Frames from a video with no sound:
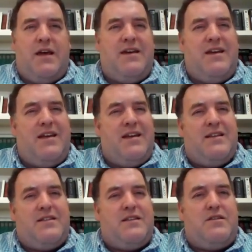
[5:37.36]
And
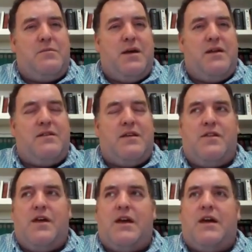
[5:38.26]
it's such an amazing
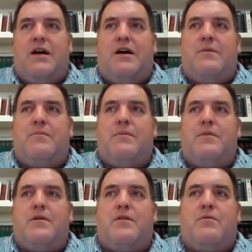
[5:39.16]
thing,
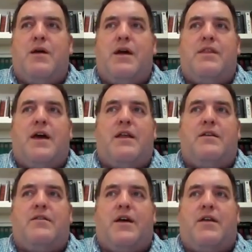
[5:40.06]
the way that
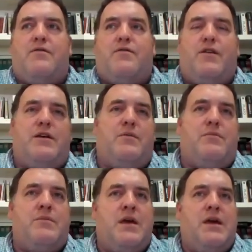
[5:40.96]

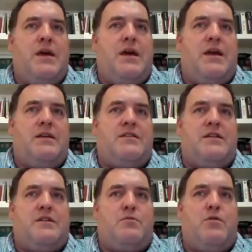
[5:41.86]
freedom, in a
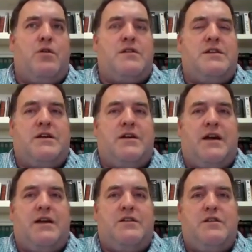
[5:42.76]
sense, works here.
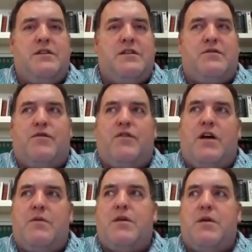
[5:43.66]
And Jesus
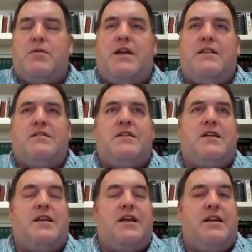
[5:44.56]
comes up against
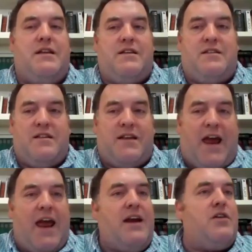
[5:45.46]
it, and it says it
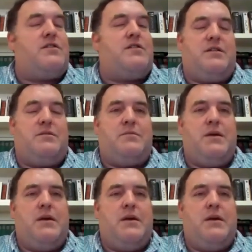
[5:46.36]
angers him.